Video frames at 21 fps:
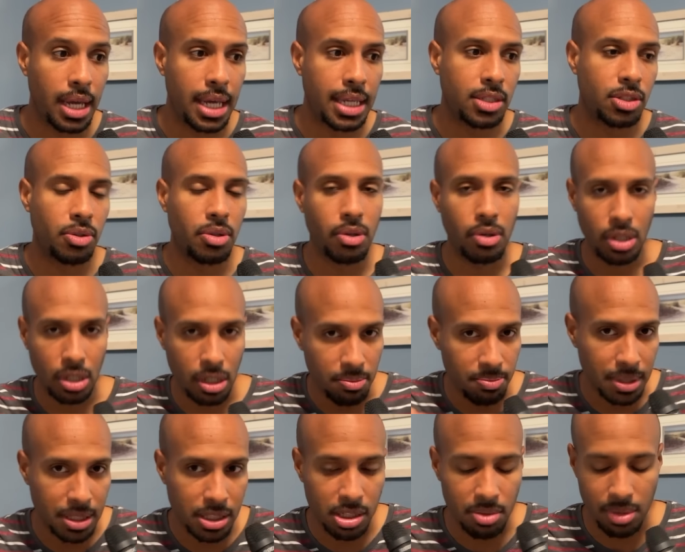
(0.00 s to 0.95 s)
And so there could
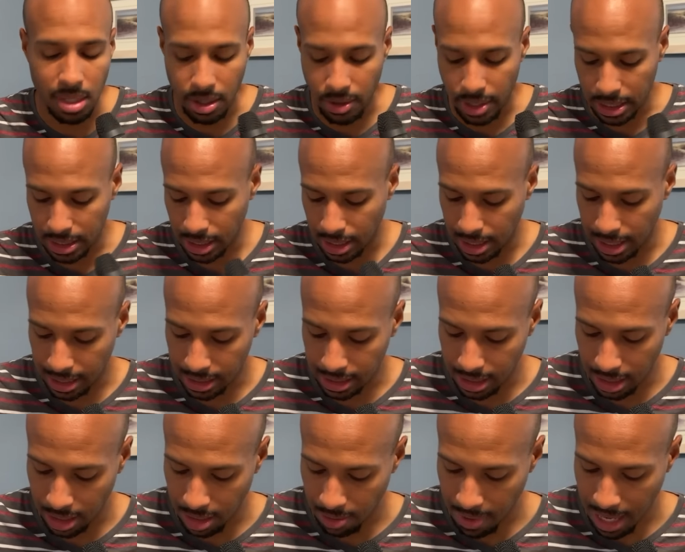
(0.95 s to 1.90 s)
be some interesting things
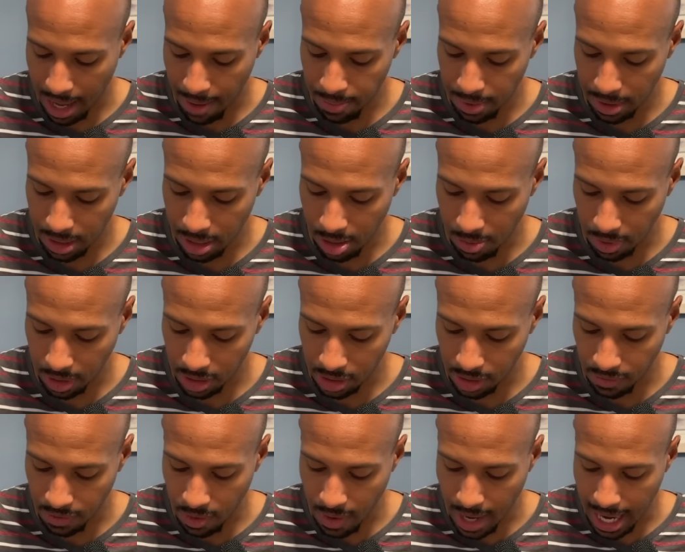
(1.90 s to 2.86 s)
that end up happening there, because
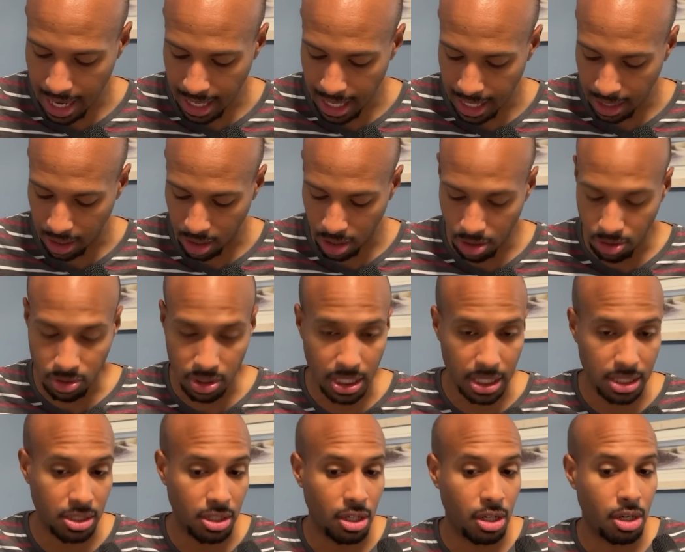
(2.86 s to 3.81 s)
if you add a head coach,
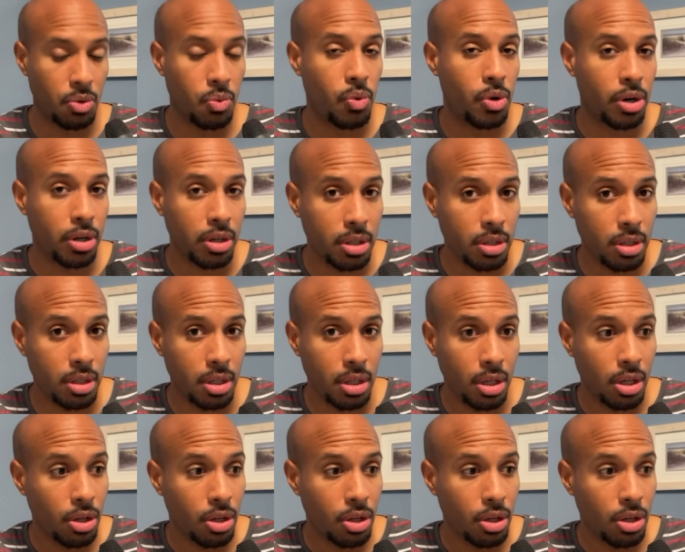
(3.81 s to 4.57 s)
is he going to work